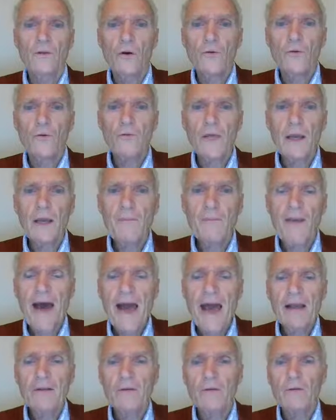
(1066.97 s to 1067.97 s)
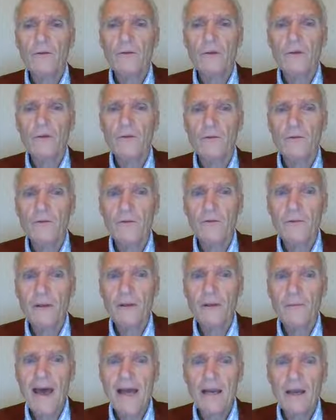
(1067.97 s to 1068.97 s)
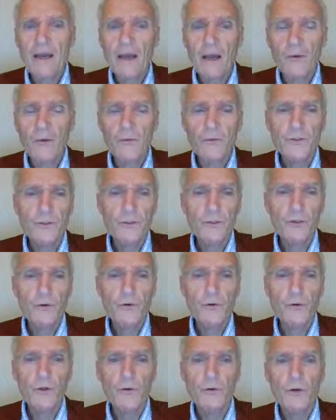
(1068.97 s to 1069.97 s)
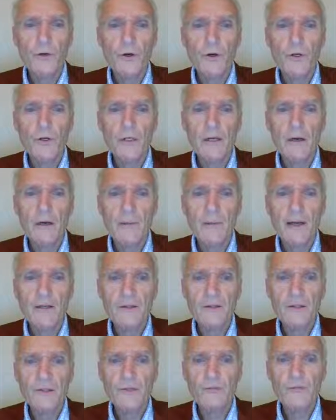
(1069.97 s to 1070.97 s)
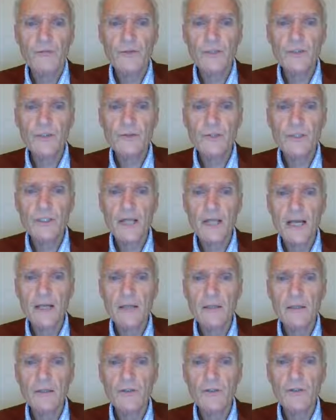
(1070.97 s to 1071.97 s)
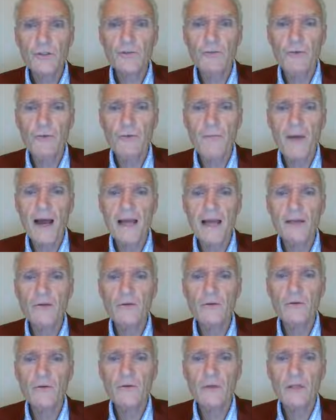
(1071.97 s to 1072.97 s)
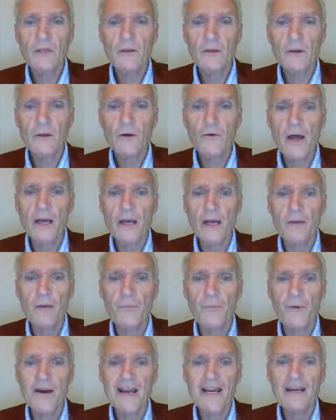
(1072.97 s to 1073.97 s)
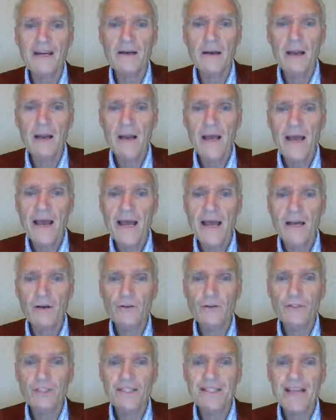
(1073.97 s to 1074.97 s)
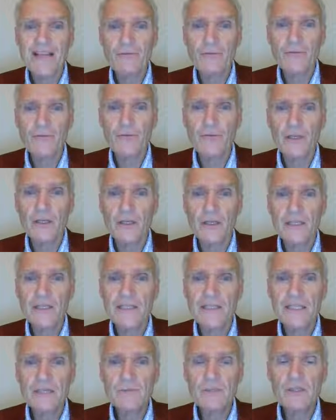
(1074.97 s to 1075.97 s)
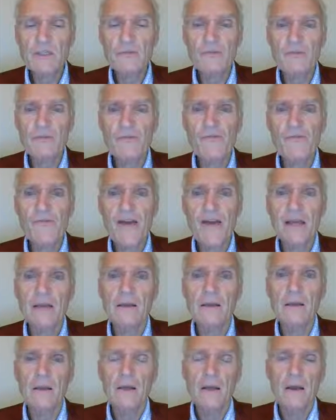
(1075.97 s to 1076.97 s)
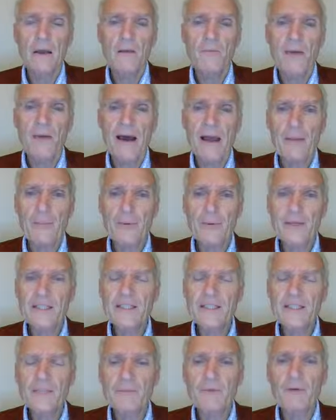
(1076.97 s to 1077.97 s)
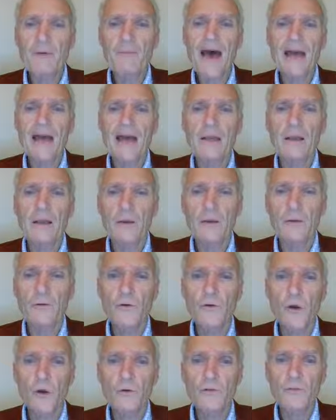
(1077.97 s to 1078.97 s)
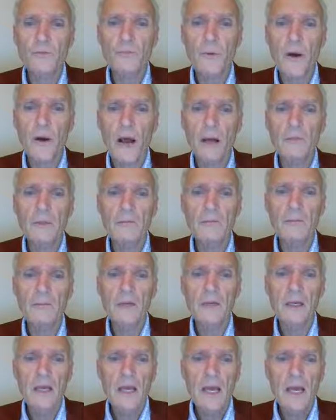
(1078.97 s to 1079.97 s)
So if we come back to the schematic I was showing you earlier about this vicious cycle, just to remind you that the chronic brain energy deficit seems to be fed by a pre-symptomatic glucose problem.